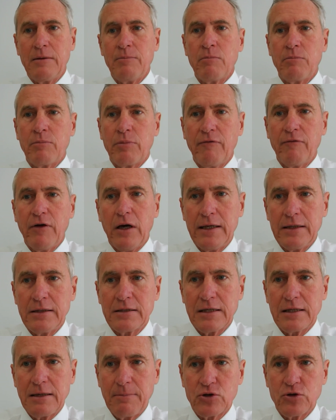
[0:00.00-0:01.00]

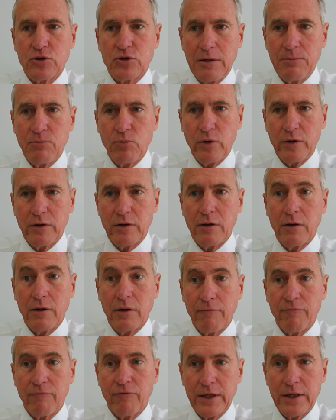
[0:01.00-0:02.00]
provides Slipstream with
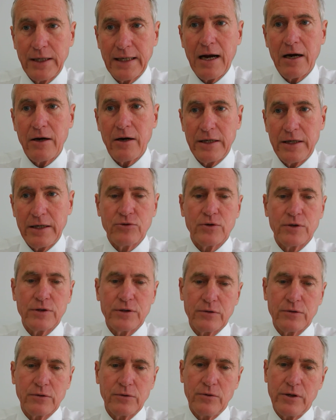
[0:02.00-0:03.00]
a free carried
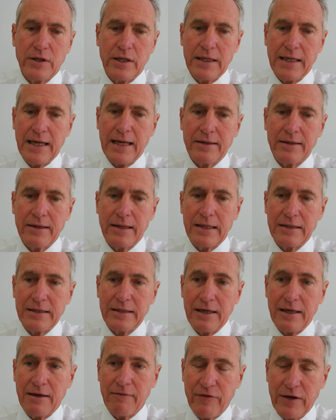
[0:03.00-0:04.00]
interest through to the end of the
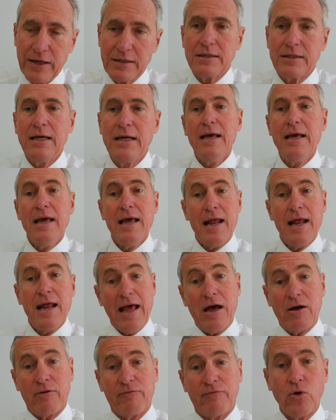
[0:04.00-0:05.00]
DFS.
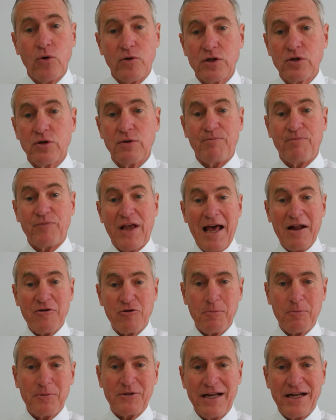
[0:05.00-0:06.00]
Now, of course,
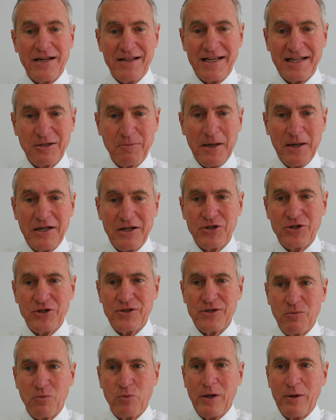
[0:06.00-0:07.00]
100% of the
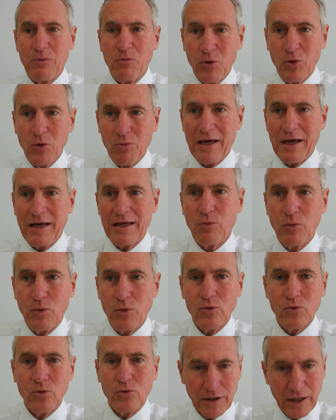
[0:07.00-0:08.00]
expenditures that we will make
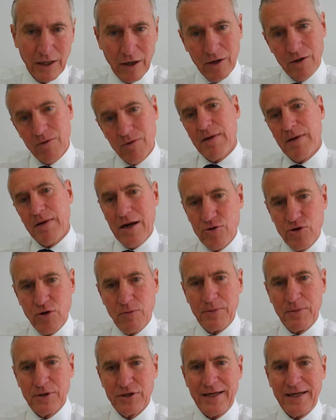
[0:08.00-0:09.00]
will go
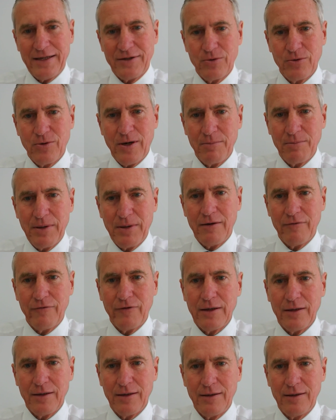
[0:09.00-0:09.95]
100% to our benefit.